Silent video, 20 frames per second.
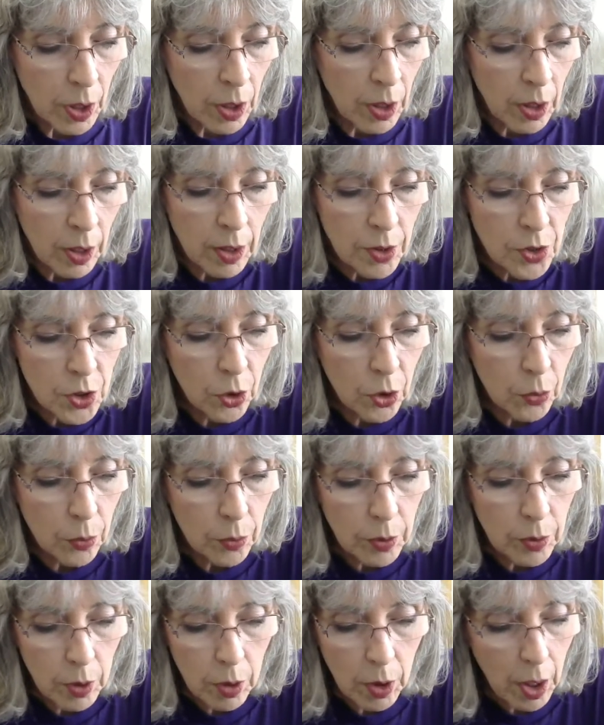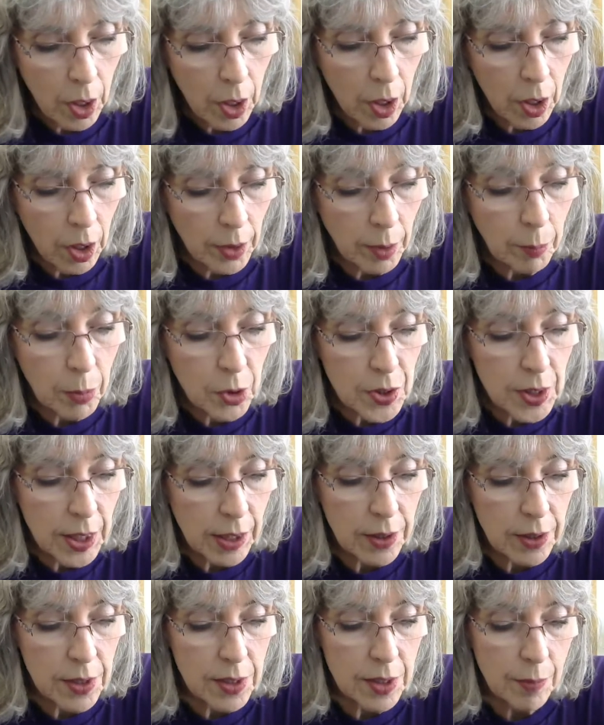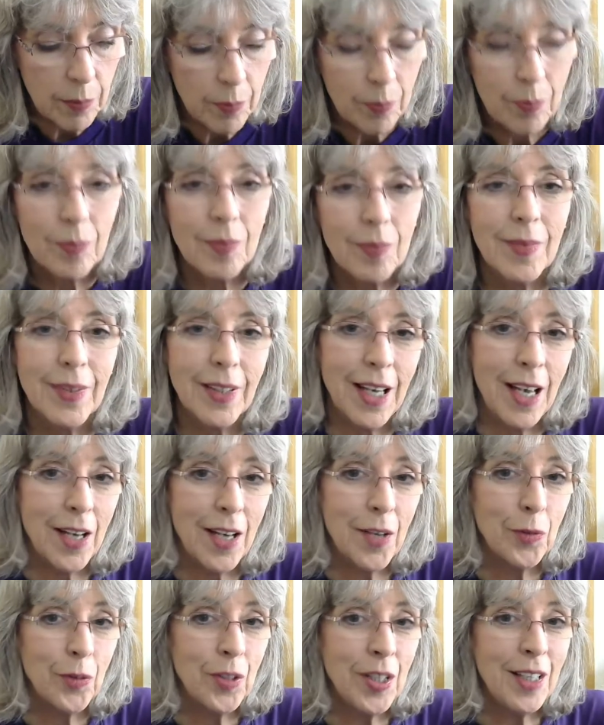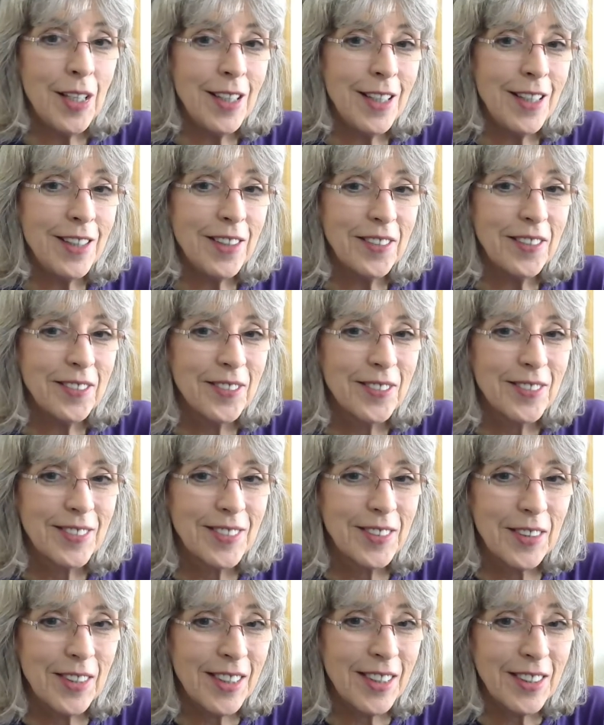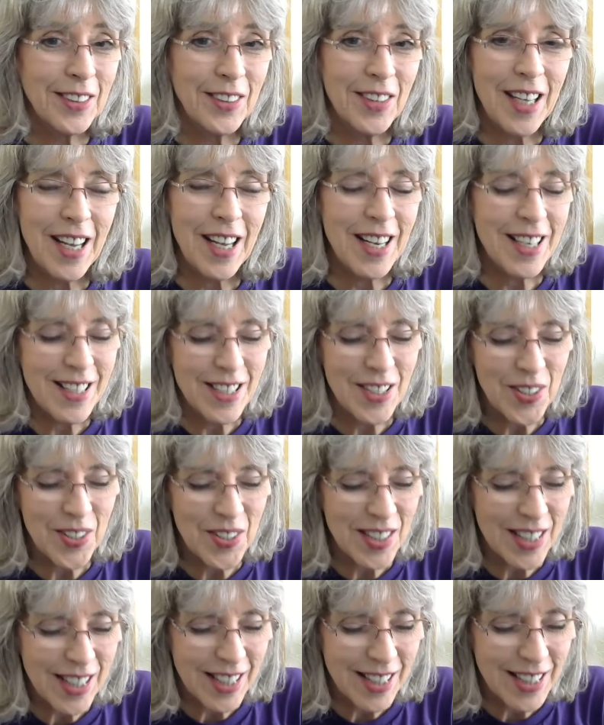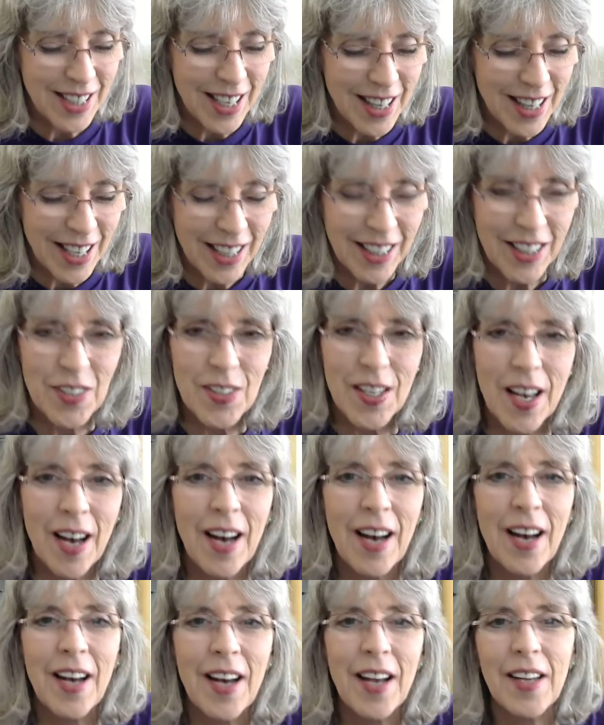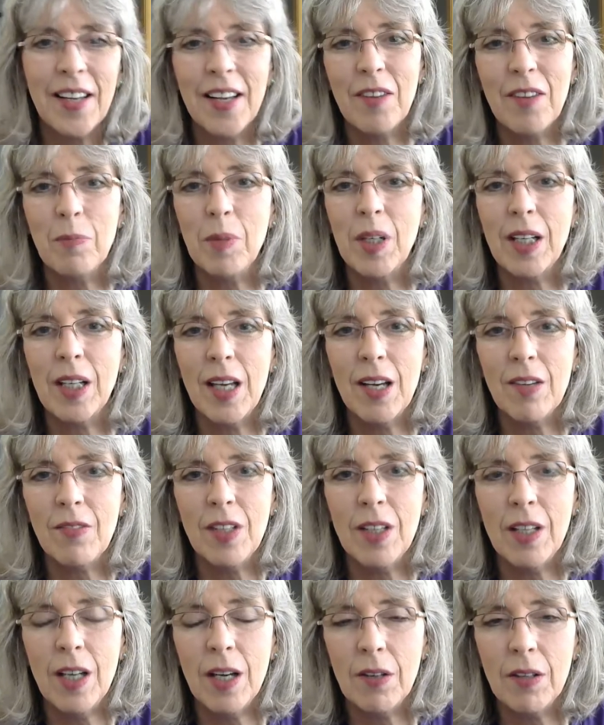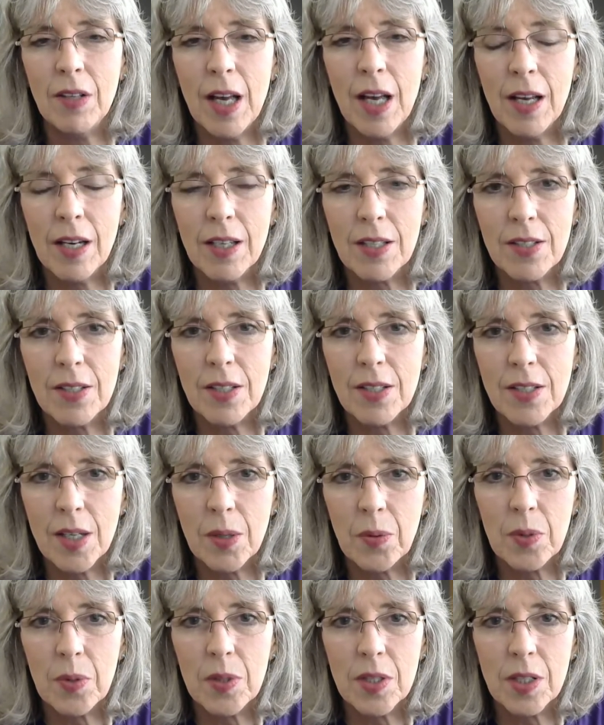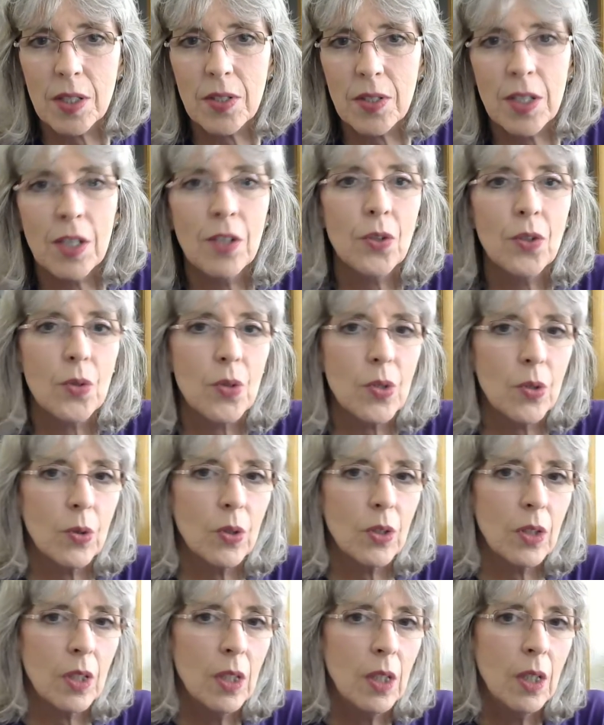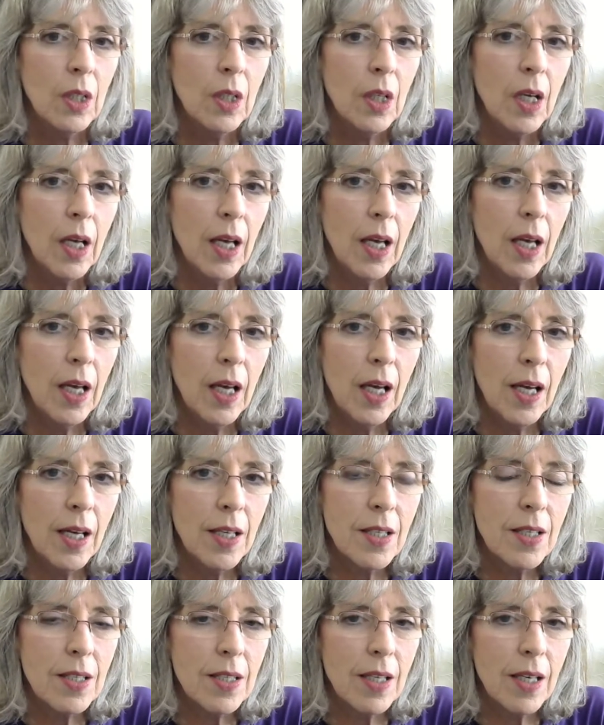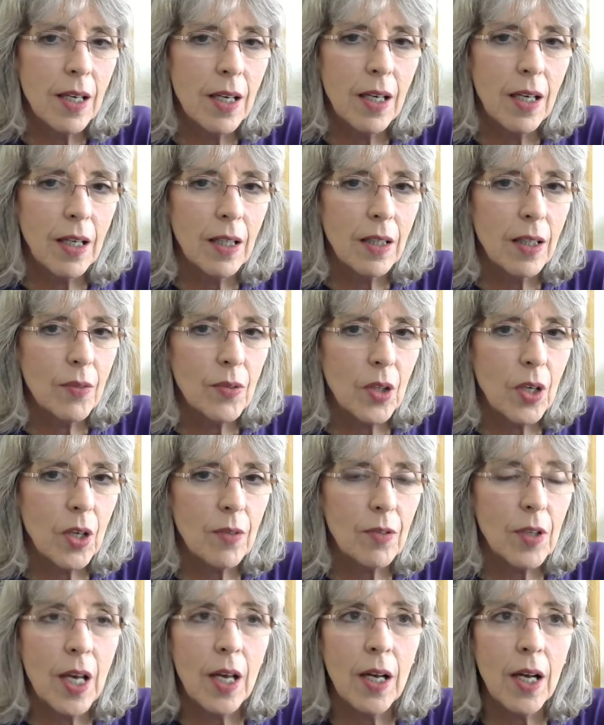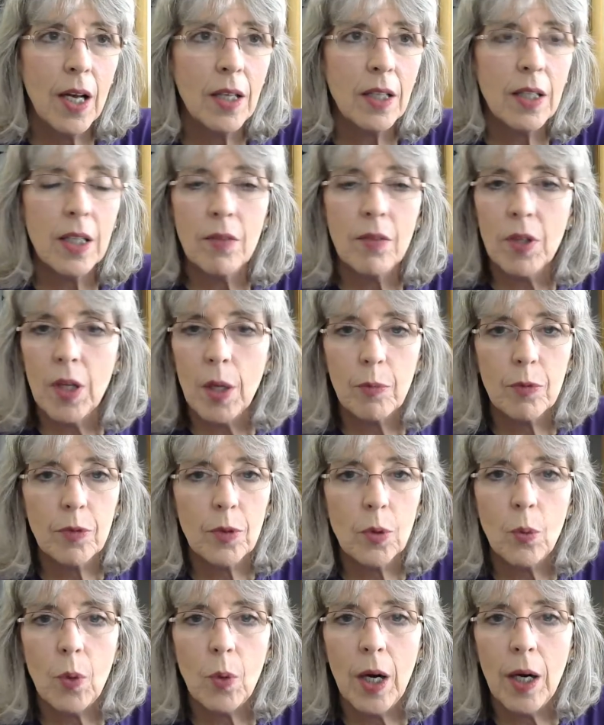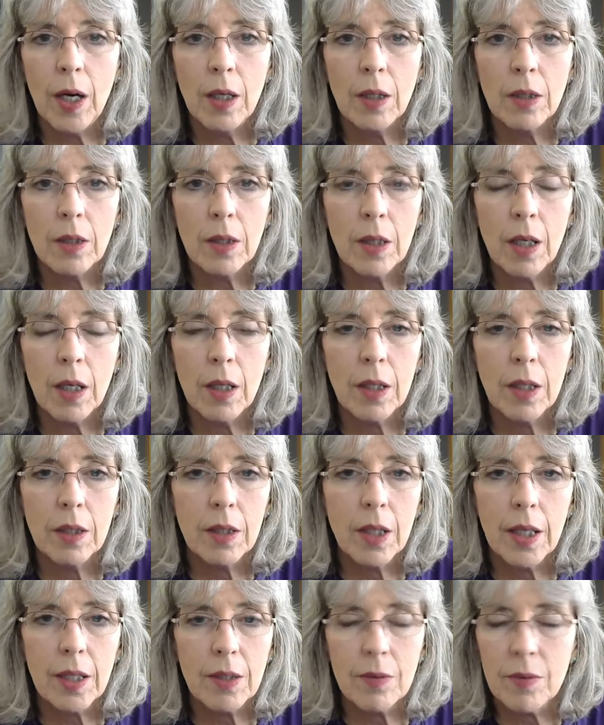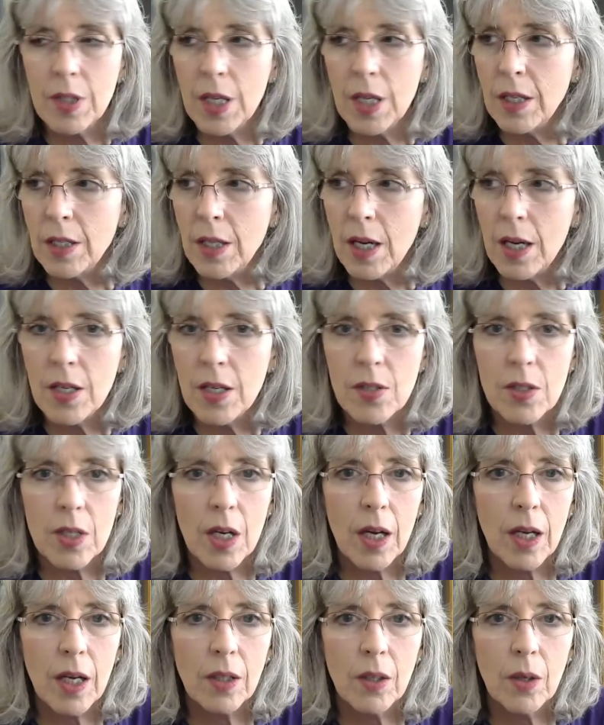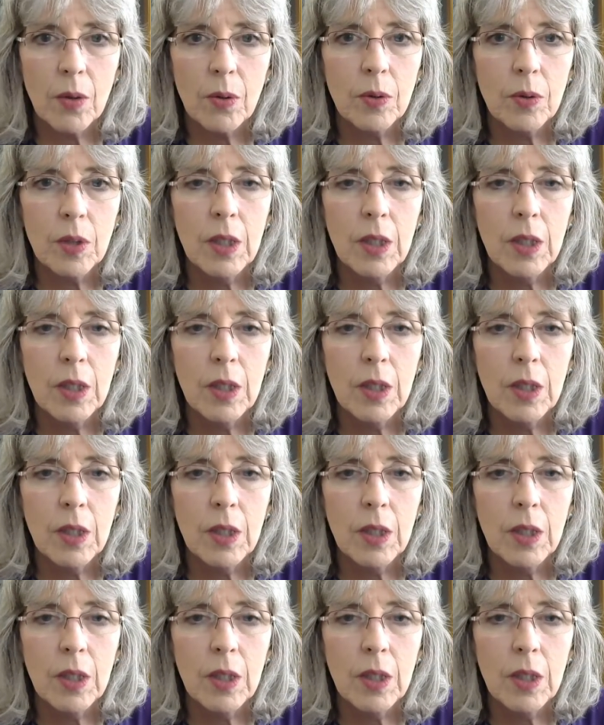so number 6, caffeine. Oh, I hate to say that because I have been a caffeine addict since I was 16 years old. And I love coffee. And I give it up for a while, like 10 days, and I go,